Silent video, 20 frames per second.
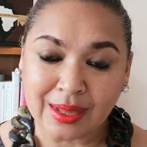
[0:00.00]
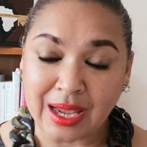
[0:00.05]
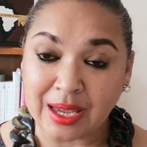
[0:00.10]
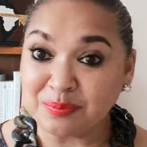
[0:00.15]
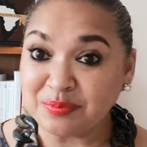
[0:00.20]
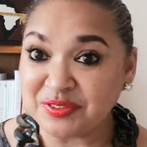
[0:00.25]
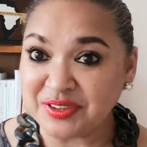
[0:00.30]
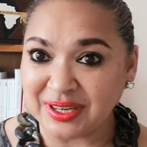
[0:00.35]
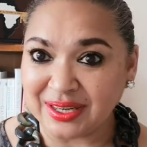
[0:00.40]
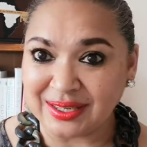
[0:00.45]

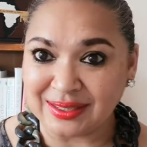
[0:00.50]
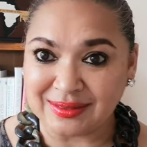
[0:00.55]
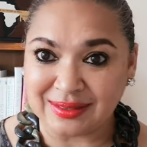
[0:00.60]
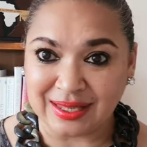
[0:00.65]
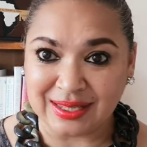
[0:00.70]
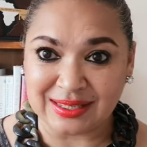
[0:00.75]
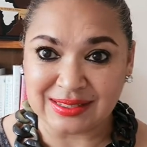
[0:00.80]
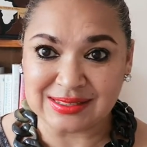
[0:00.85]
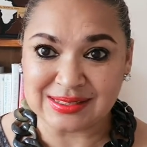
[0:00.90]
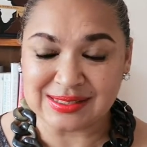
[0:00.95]
I pray
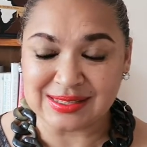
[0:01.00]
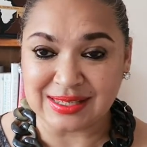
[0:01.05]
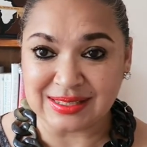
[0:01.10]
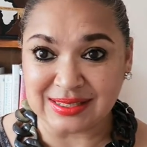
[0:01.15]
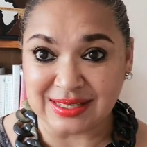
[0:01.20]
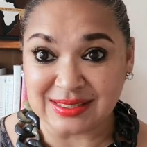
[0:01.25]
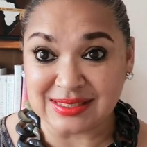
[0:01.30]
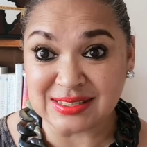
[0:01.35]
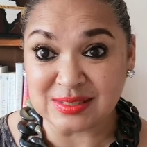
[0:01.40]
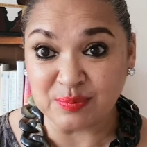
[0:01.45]
that
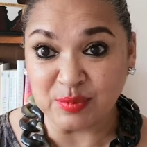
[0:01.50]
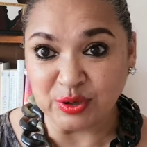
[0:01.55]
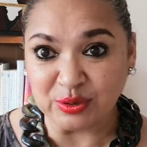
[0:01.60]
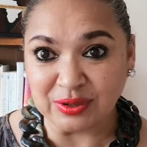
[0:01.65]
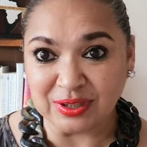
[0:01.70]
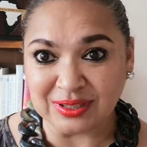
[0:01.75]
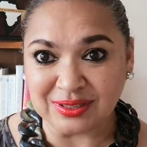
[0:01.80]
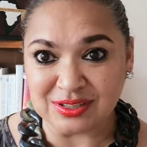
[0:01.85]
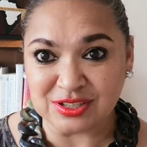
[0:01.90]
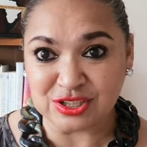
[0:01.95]
it has
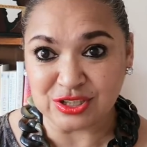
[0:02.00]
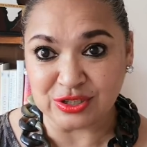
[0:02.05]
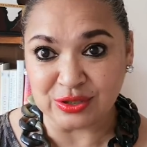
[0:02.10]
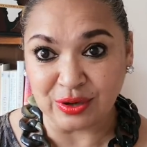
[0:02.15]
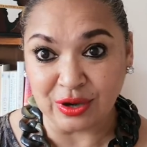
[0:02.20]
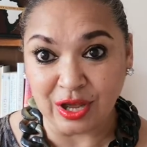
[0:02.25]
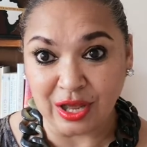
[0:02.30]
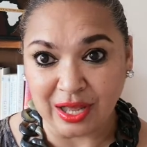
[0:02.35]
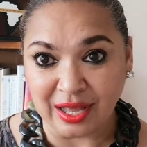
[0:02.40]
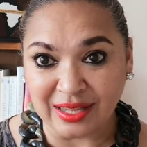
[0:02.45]
spoken to
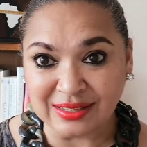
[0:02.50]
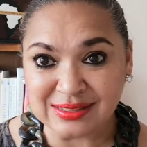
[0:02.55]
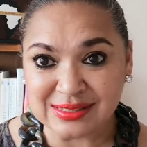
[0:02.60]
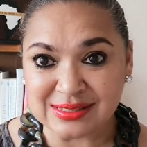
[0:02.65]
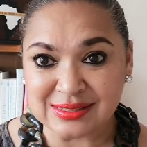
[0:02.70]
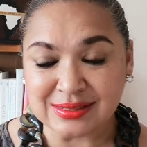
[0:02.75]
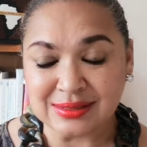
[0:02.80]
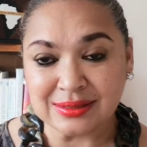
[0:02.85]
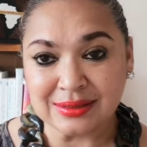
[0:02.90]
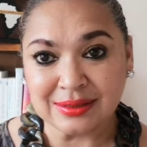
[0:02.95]
your
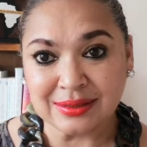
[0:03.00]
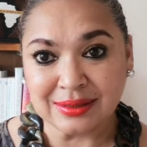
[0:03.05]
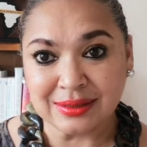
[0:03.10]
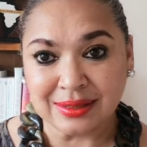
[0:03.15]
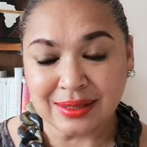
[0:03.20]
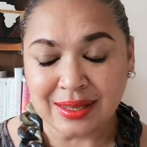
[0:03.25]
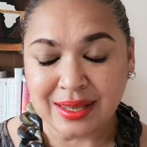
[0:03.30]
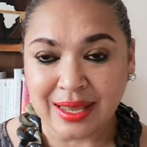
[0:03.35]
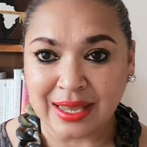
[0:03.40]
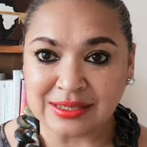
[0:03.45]
heart
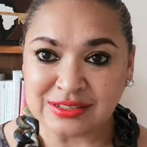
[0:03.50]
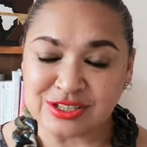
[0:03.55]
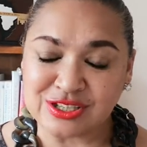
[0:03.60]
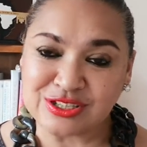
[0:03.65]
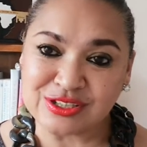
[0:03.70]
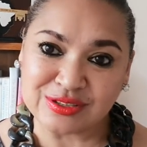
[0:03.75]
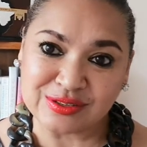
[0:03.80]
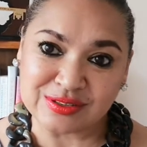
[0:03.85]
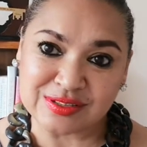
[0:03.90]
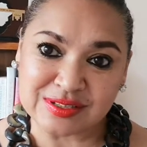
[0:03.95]
and
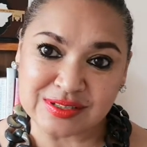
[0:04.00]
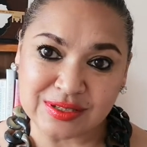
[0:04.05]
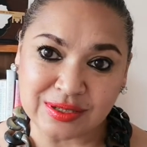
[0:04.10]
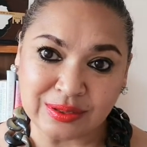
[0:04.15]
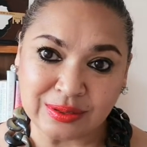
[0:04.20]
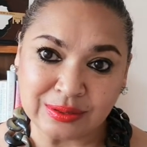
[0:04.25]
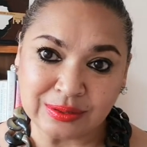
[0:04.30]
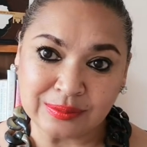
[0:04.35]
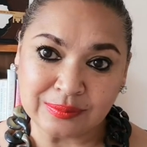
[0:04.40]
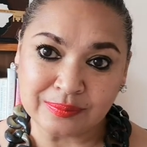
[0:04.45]
to your
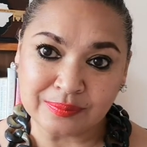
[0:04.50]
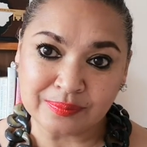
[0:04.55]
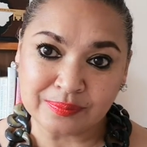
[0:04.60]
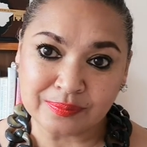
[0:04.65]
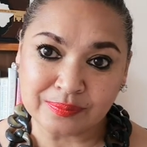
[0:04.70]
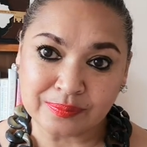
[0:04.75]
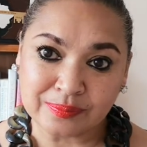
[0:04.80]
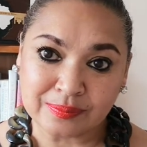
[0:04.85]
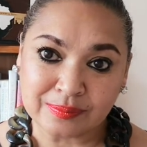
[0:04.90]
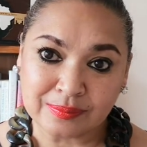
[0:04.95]
soul.
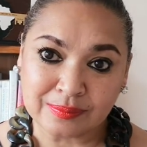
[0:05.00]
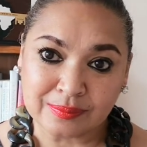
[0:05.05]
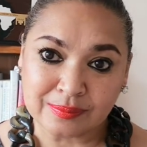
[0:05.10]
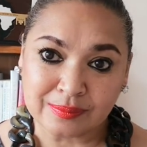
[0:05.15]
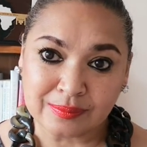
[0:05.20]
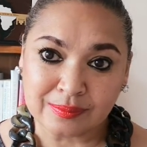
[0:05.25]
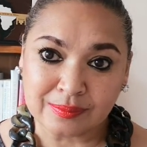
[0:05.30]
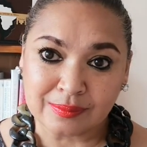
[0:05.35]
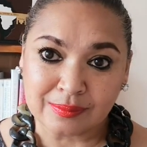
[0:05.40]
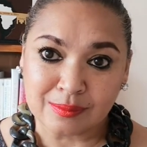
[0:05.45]

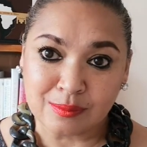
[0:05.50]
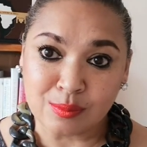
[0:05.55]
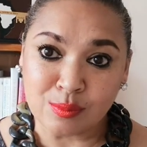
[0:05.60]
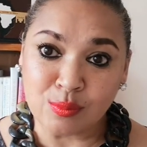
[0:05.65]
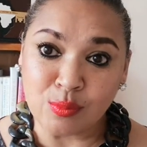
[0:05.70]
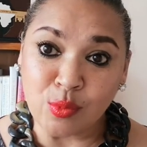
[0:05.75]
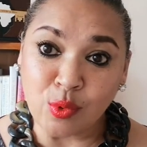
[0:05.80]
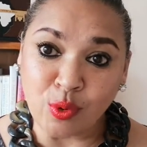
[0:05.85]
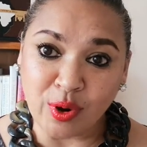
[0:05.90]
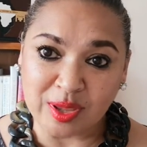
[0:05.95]

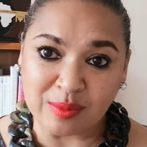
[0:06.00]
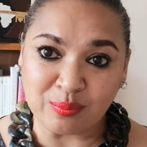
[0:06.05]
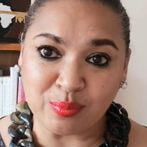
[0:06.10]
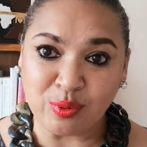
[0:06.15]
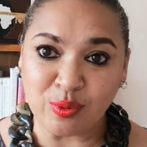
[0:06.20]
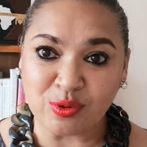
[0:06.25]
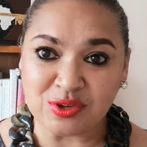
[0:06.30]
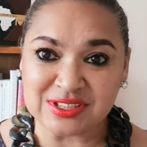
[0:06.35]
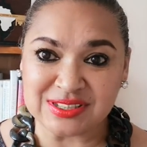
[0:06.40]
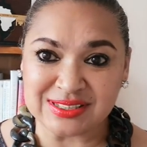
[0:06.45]
More
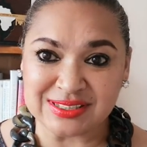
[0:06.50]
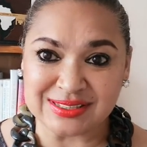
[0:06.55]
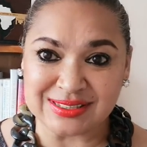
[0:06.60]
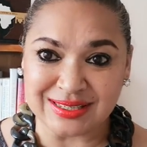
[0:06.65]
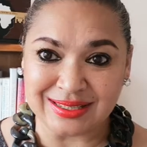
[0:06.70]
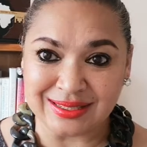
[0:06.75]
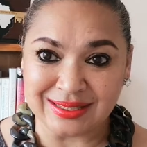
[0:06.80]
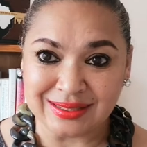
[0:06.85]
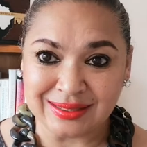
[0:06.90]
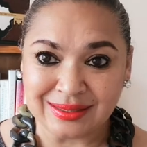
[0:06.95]

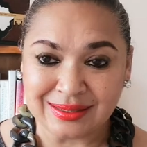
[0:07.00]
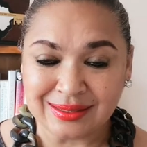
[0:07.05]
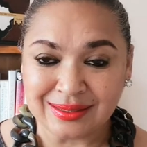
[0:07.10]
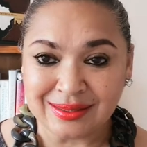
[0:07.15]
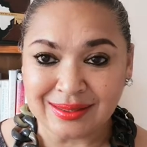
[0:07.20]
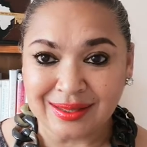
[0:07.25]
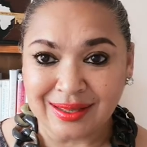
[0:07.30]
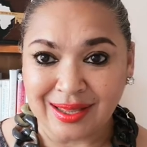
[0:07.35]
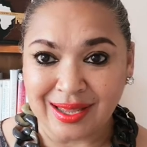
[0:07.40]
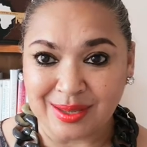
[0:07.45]
importantly,
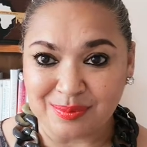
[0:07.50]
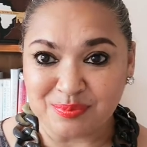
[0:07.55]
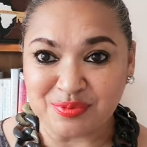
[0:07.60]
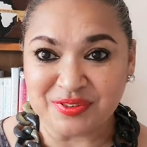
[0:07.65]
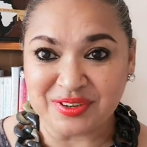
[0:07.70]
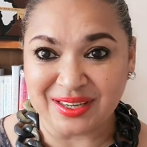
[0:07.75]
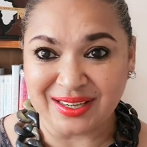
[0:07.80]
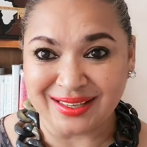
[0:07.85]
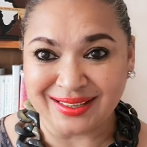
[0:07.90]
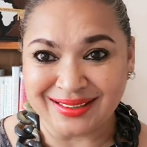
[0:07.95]
I
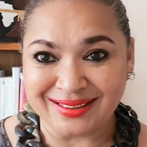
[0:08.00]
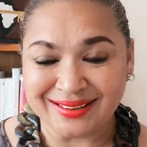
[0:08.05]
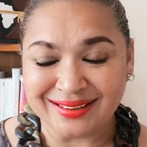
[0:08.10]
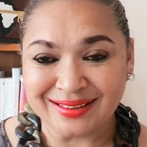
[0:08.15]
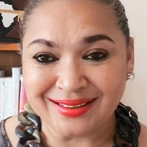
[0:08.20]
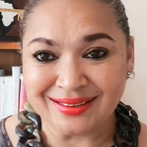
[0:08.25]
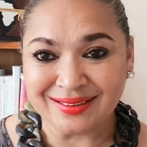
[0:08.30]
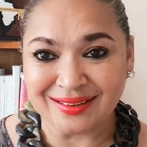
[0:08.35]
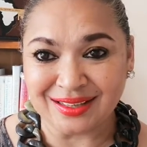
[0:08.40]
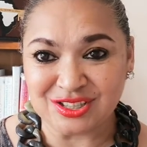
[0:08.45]
pray
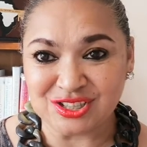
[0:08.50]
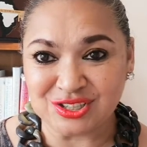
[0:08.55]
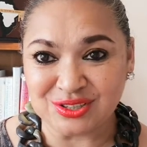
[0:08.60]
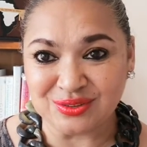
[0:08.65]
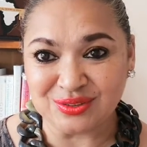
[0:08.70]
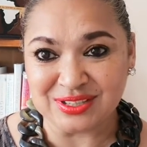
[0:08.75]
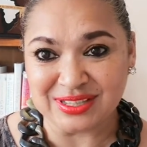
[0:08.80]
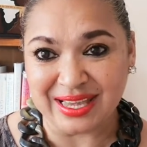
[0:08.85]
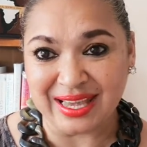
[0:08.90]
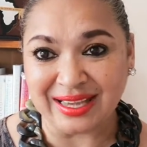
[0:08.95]
that
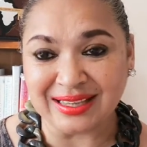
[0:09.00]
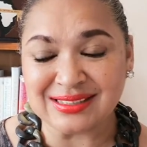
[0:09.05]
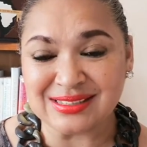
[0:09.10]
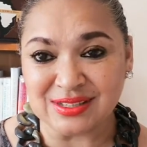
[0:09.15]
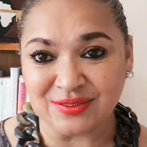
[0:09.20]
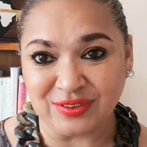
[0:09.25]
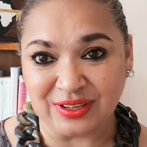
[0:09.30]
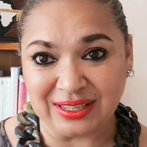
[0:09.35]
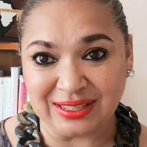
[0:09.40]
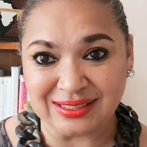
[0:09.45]
you would
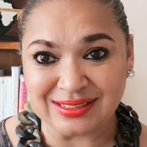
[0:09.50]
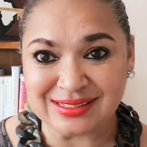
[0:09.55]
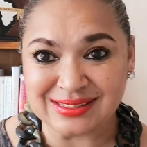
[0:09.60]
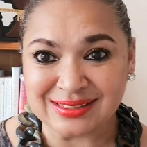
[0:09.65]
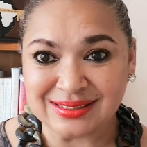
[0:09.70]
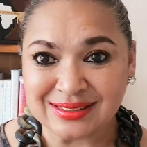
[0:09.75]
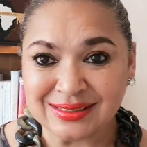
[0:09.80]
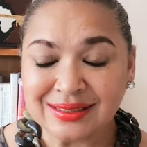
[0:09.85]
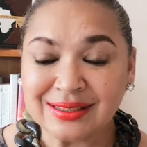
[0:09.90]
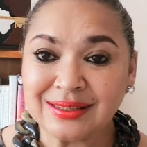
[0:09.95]

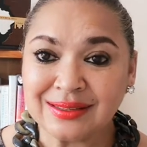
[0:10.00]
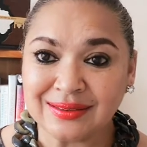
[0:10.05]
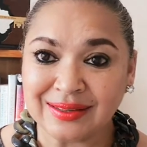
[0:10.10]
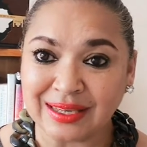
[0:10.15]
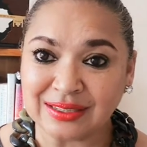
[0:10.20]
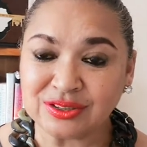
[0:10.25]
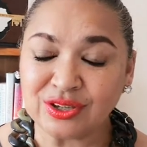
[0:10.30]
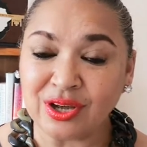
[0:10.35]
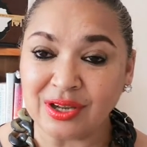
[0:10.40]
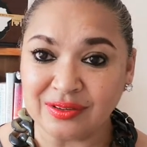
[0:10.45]
activate
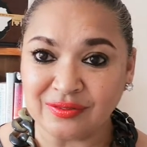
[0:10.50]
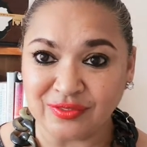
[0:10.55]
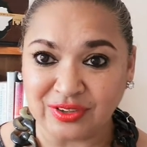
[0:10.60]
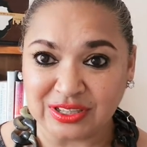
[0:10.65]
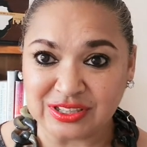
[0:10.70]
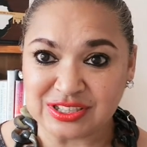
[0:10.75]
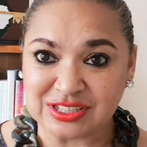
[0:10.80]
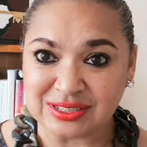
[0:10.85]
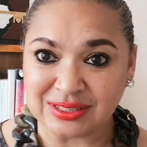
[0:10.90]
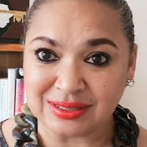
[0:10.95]
that
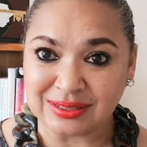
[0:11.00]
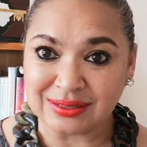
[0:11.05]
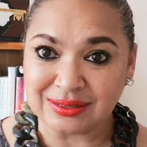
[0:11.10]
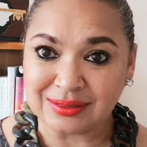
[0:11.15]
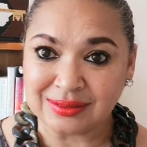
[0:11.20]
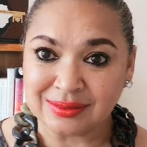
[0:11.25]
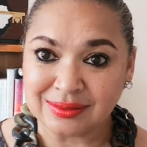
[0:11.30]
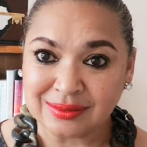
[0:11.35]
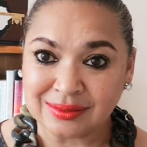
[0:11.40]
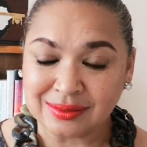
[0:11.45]
conviction
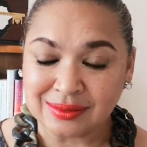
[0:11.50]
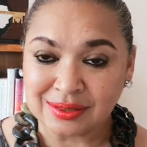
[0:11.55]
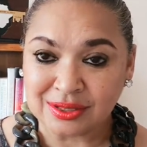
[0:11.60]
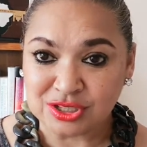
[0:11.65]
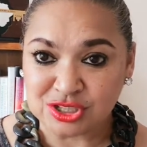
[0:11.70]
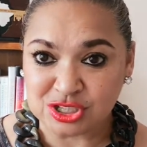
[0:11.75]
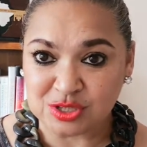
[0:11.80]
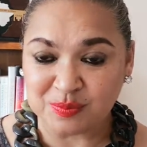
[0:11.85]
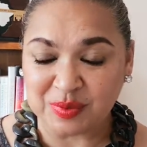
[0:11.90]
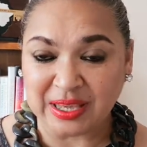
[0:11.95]

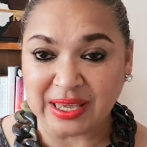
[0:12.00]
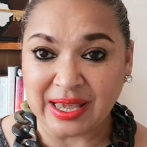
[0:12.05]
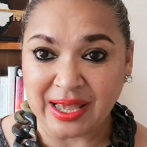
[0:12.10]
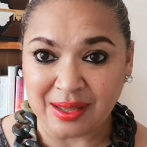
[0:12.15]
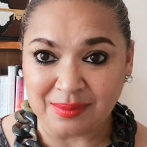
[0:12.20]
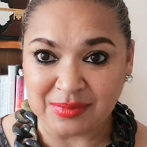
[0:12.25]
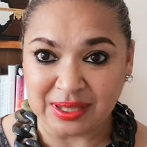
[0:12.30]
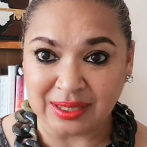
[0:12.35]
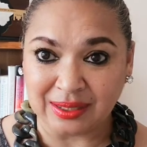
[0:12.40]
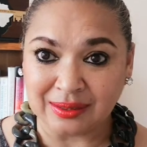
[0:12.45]
to
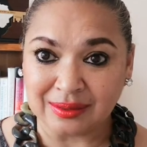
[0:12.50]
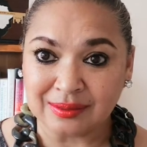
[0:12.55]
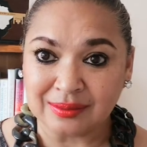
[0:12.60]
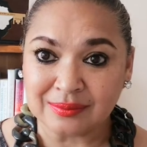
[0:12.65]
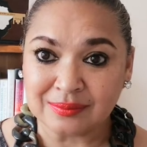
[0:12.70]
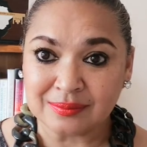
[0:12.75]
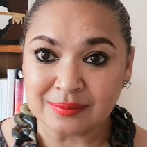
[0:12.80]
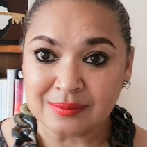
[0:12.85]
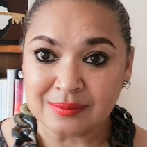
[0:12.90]
becoming